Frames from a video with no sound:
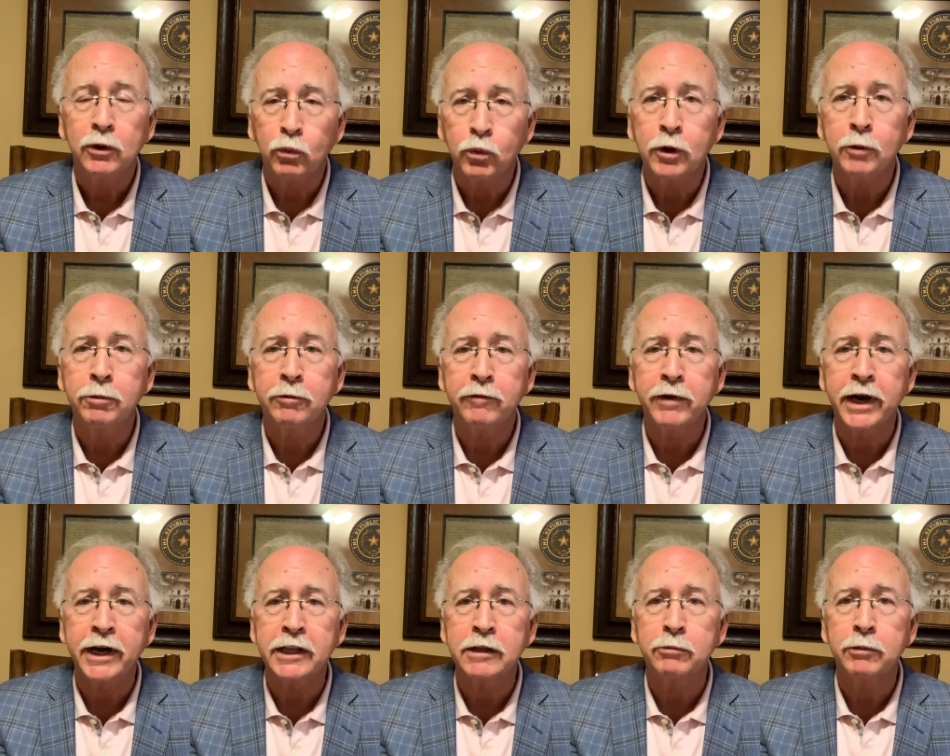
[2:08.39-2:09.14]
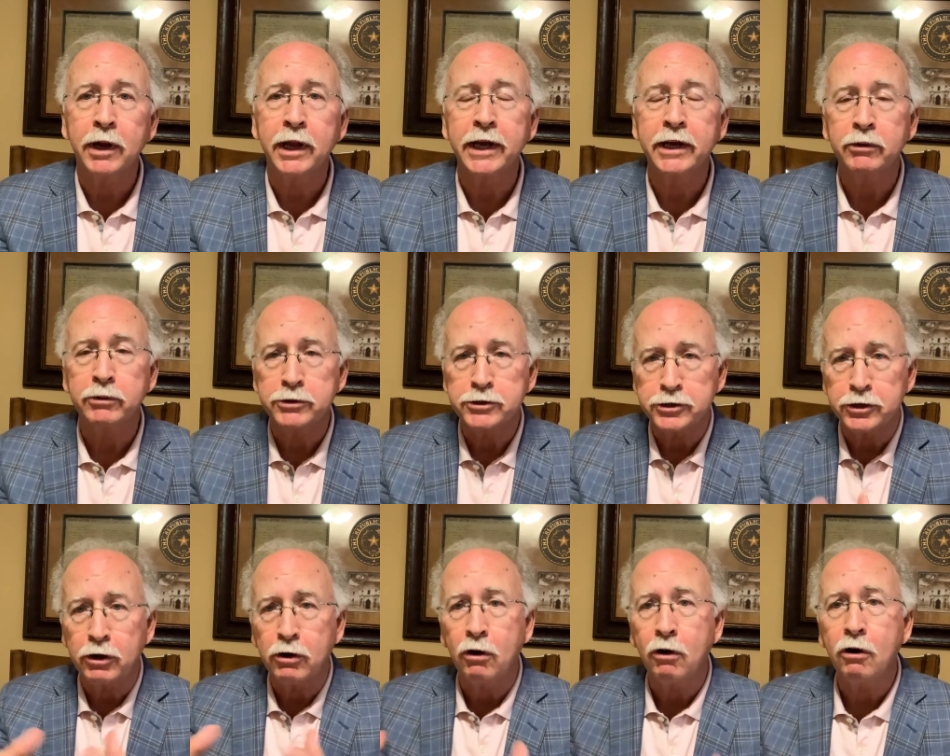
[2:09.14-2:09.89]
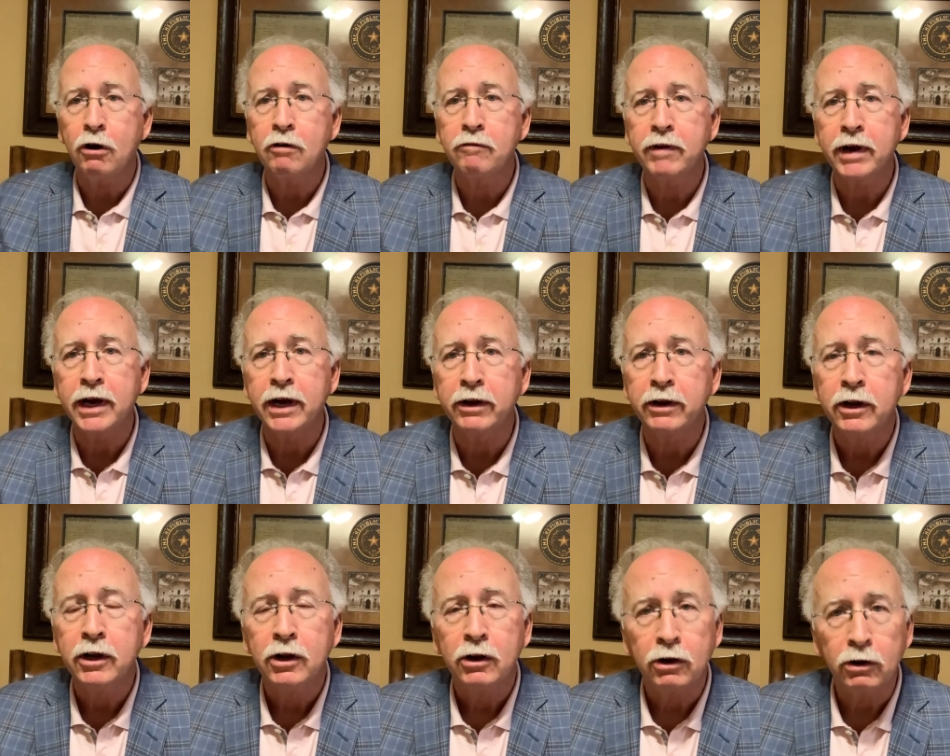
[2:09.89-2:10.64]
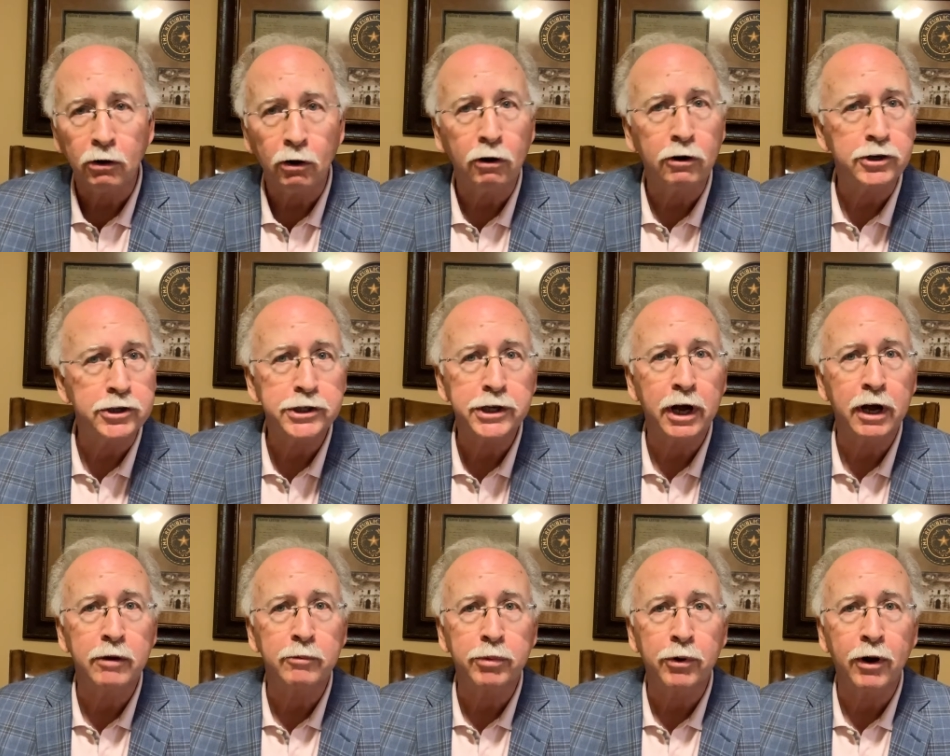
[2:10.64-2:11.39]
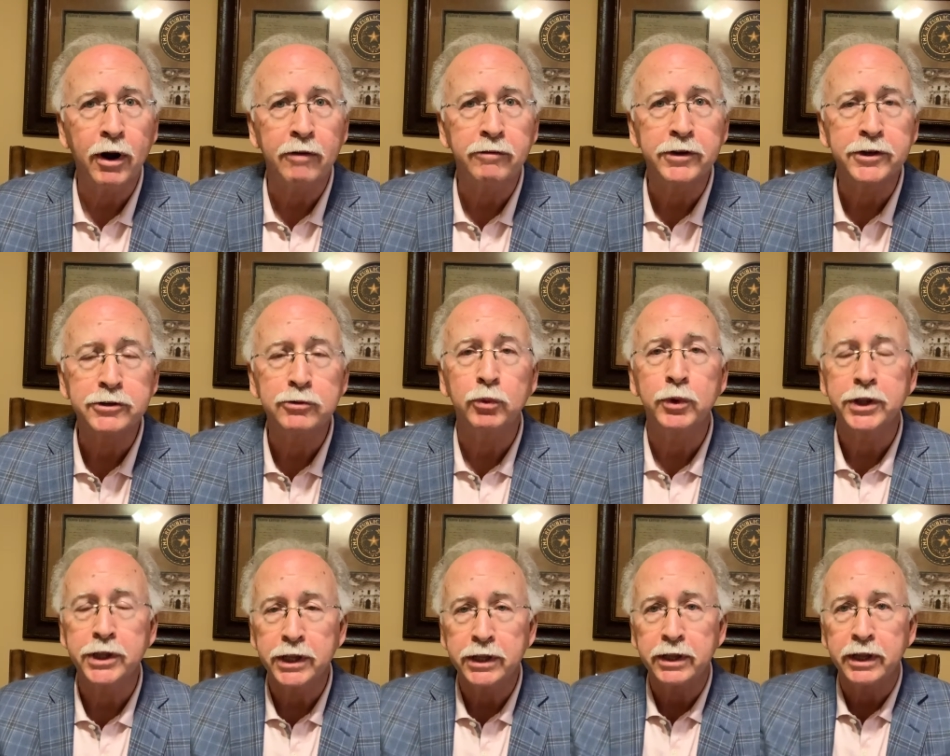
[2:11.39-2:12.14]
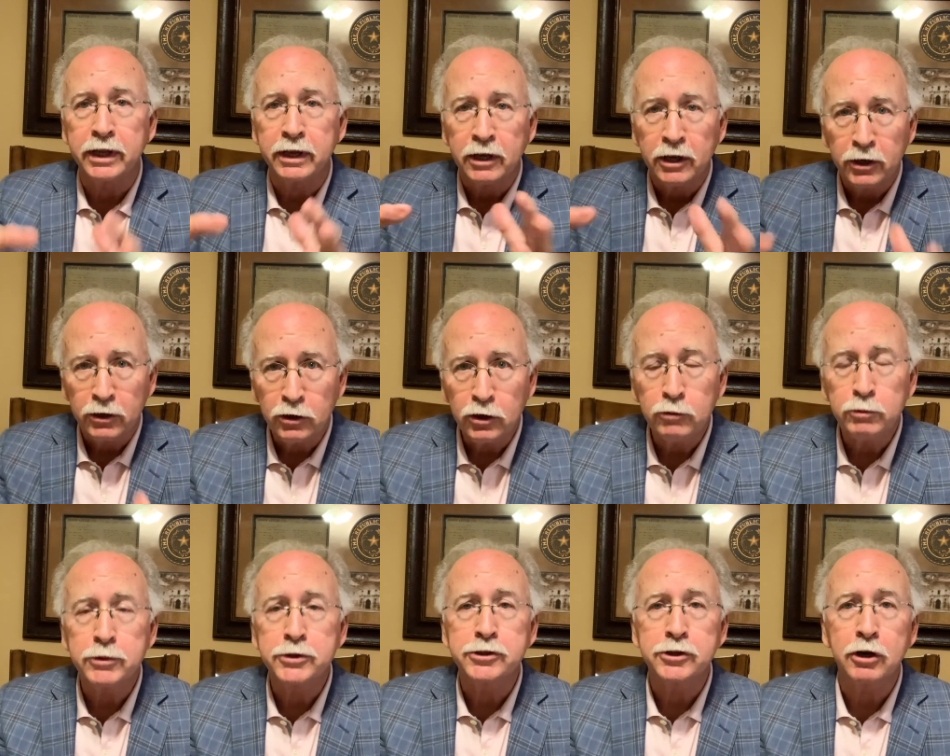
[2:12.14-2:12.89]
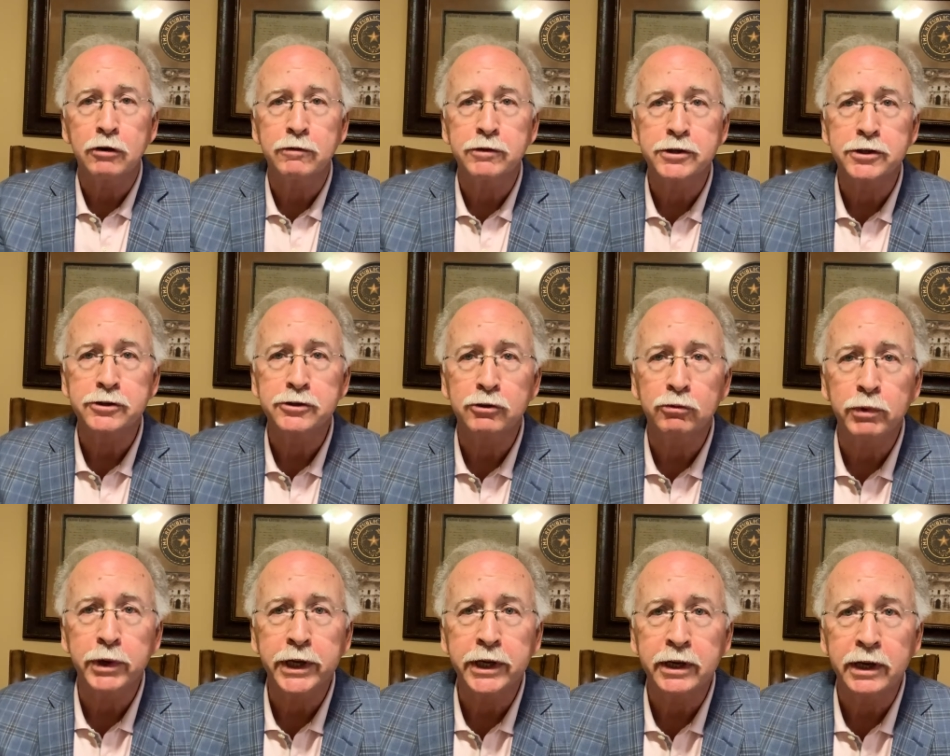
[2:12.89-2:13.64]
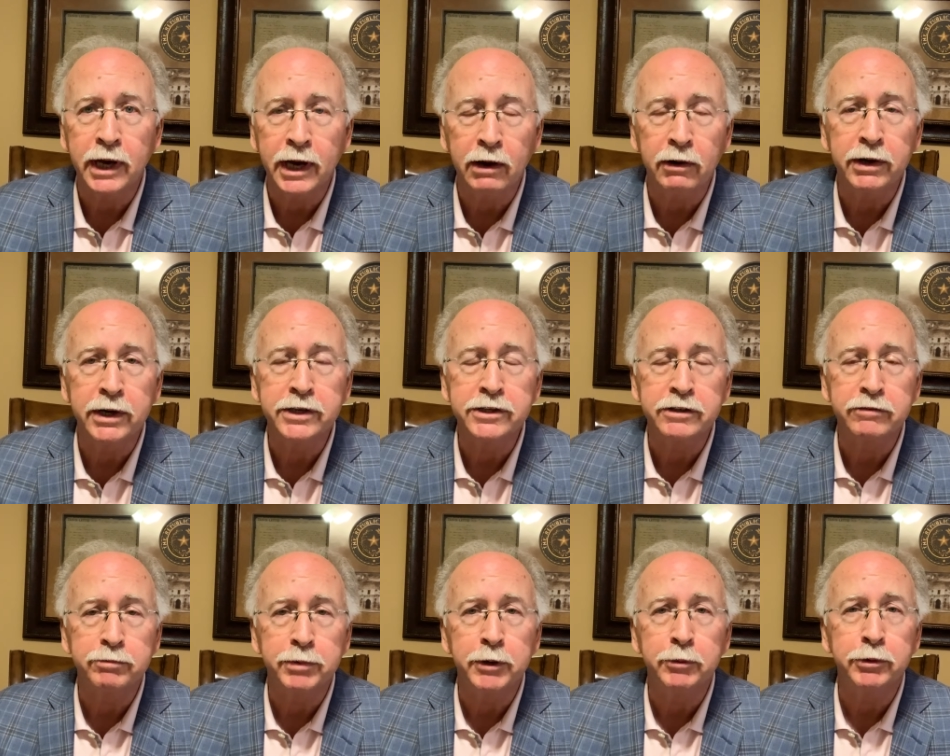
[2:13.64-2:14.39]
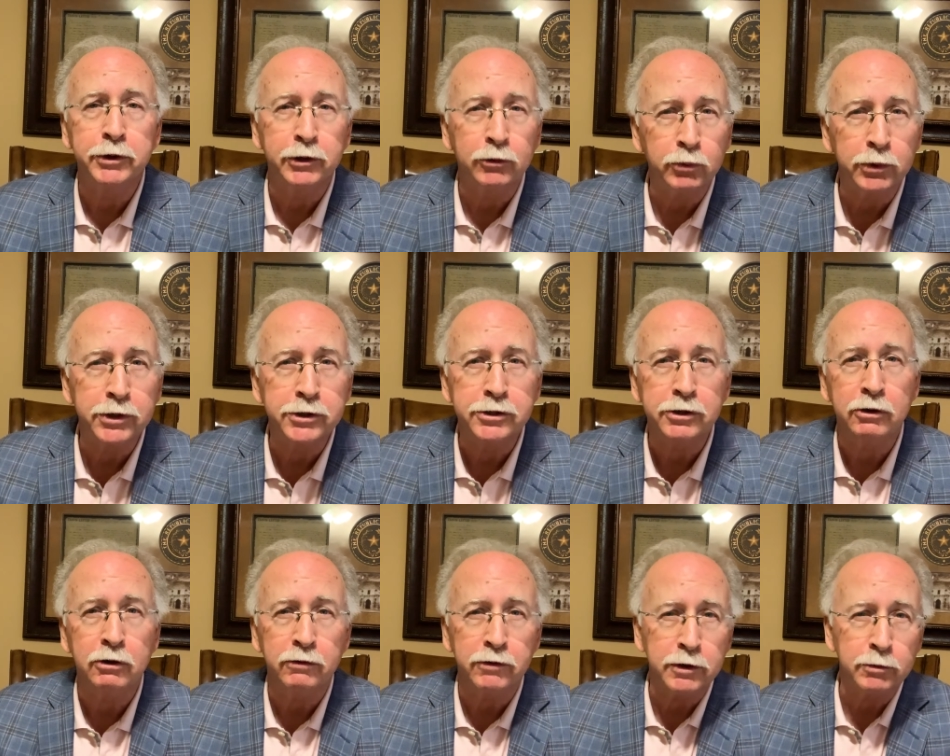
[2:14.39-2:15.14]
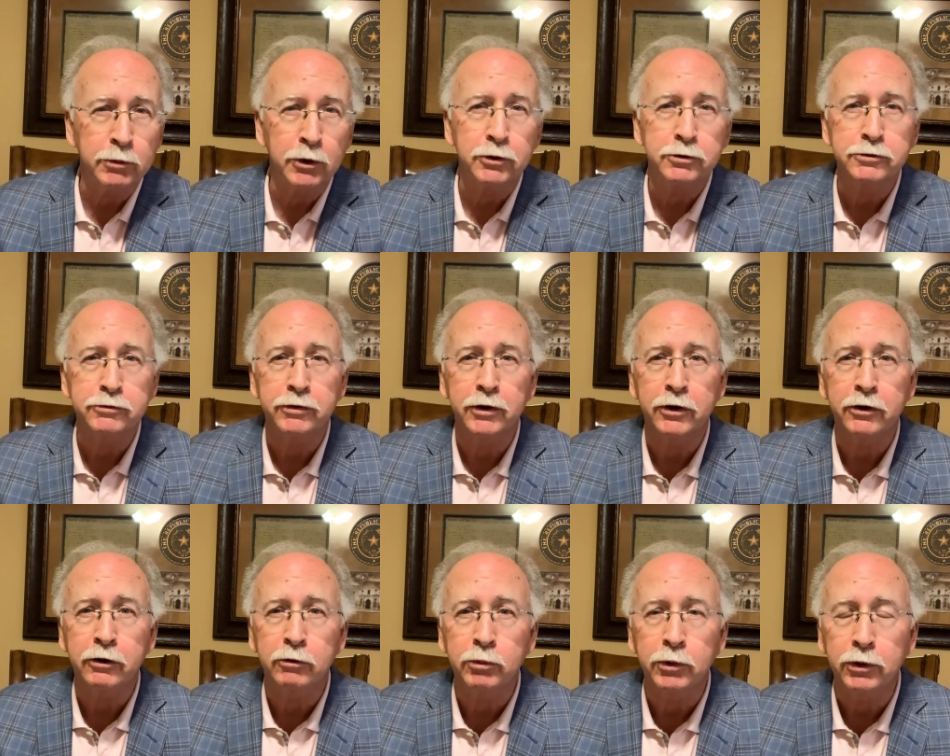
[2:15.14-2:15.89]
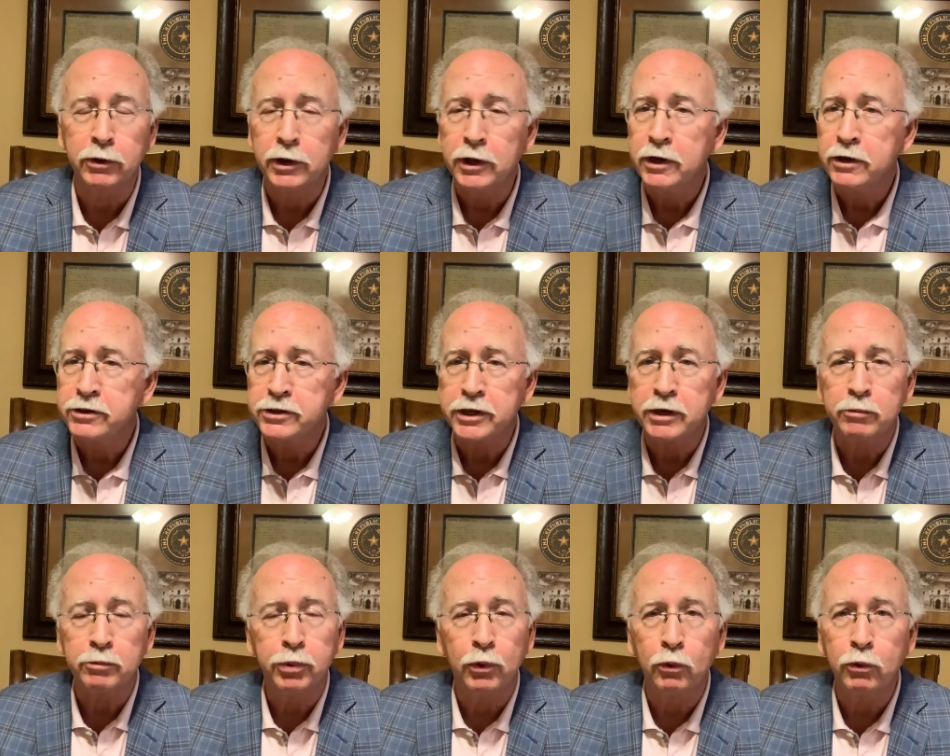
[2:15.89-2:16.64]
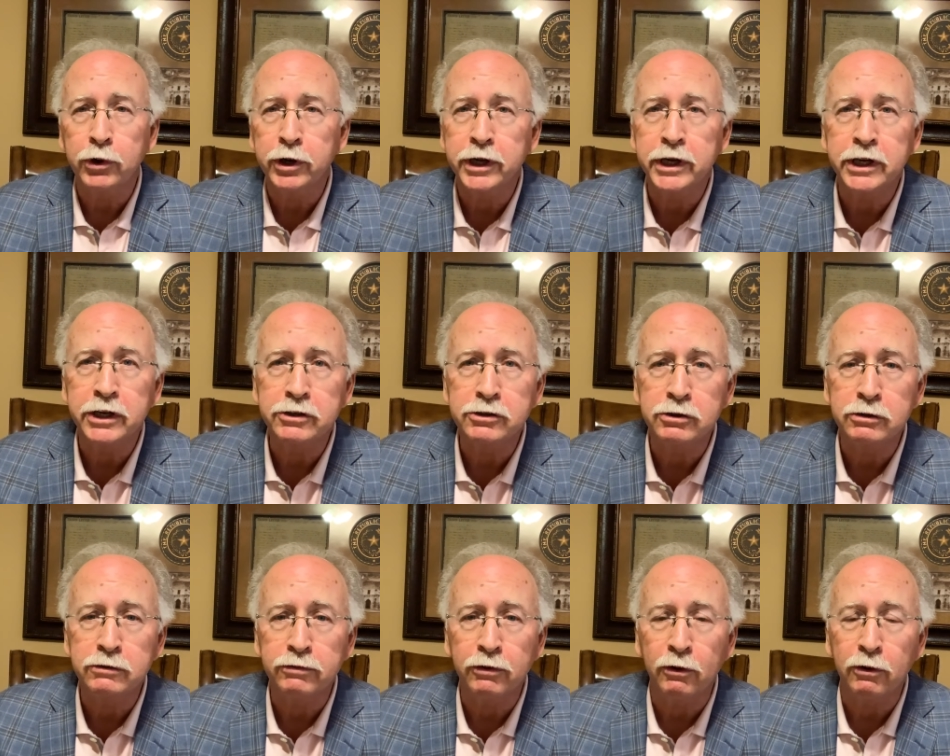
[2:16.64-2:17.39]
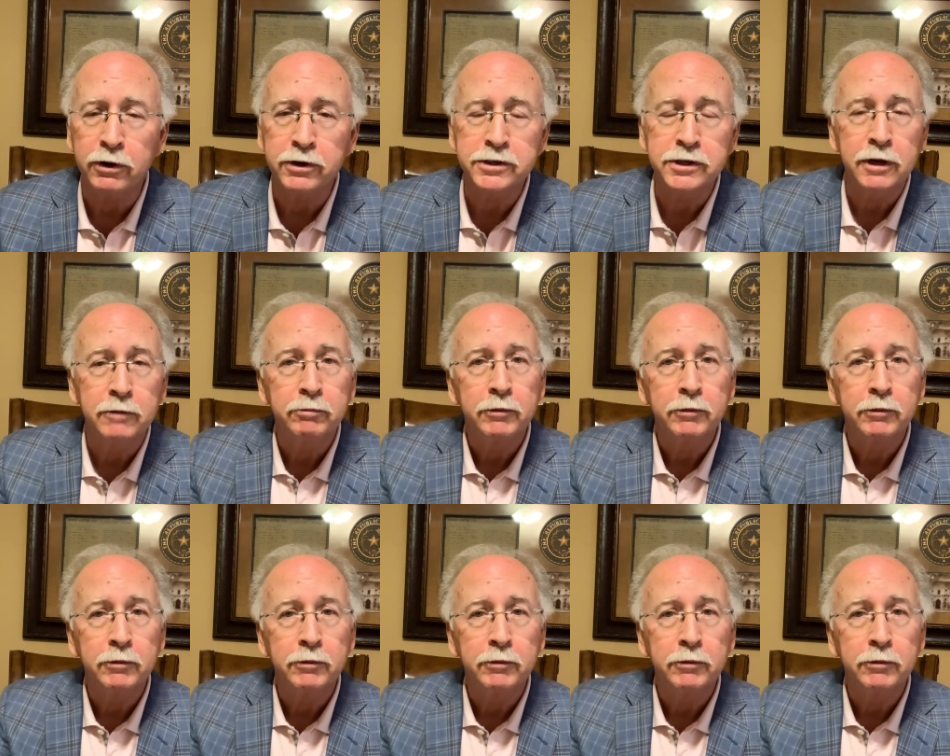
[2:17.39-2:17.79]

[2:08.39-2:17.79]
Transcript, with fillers: We're providing them language to carve out large nonprofits within the human services arena, areas of people that we serve the most vulnerable. It's an important issue for us.